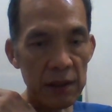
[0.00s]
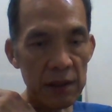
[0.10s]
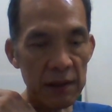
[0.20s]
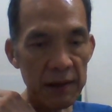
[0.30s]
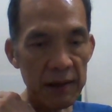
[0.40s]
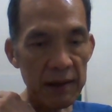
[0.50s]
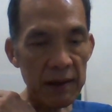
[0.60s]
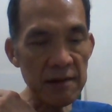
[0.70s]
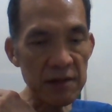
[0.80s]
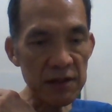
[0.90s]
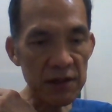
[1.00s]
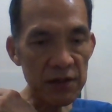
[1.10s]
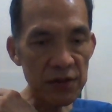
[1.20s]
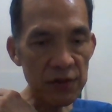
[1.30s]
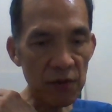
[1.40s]
the
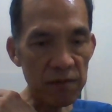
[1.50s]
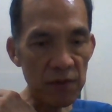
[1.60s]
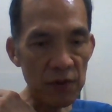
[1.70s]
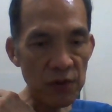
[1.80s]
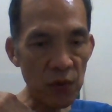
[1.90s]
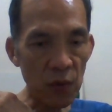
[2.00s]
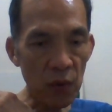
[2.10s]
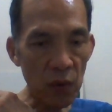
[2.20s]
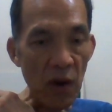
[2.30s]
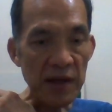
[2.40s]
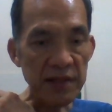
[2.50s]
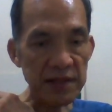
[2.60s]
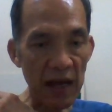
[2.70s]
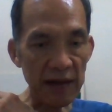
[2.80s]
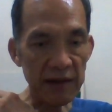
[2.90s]
incidence of so-called
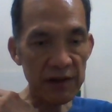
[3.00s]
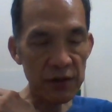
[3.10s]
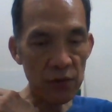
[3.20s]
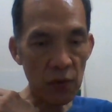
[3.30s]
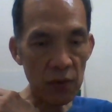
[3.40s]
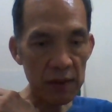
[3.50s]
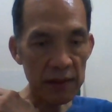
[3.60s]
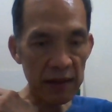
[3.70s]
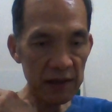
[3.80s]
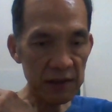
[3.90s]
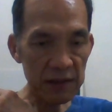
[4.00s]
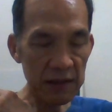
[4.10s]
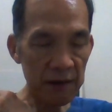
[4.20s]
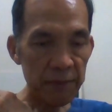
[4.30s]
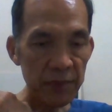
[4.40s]
silent stroke, that is,
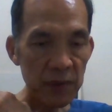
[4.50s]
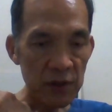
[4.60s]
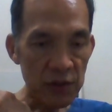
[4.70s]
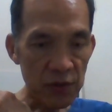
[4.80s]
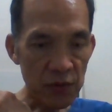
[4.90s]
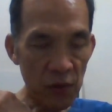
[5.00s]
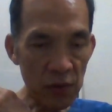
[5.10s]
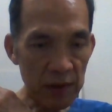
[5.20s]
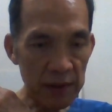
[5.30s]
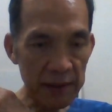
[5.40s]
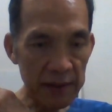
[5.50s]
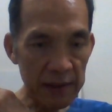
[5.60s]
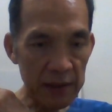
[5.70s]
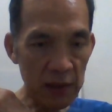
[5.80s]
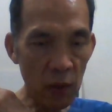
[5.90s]
that stroke
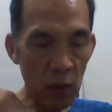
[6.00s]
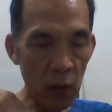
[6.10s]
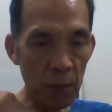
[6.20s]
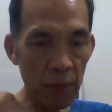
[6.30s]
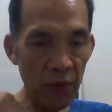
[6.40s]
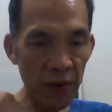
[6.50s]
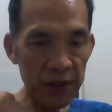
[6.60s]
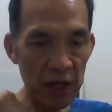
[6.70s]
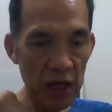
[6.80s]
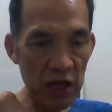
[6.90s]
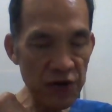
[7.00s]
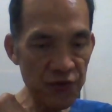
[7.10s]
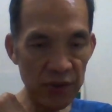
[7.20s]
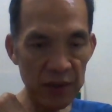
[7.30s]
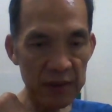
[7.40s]
or brain
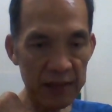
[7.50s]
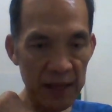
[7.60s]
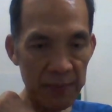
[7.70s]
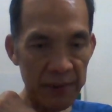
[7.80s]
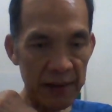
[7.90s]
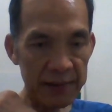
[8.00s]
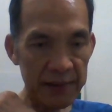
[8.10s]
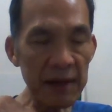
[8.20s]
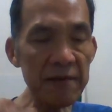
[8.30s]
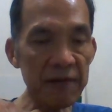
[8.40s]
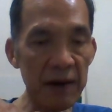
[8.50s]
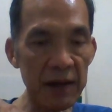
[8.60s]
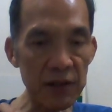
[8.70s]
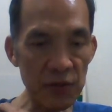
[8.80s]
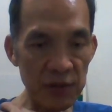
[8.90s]
injury that can be
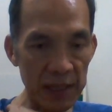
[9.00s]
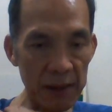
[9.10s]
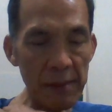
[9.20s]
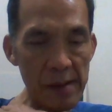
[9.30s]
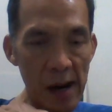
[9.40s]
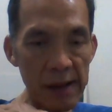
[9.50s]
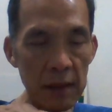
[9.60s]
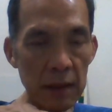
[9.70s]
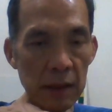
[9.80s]
identified using MRI,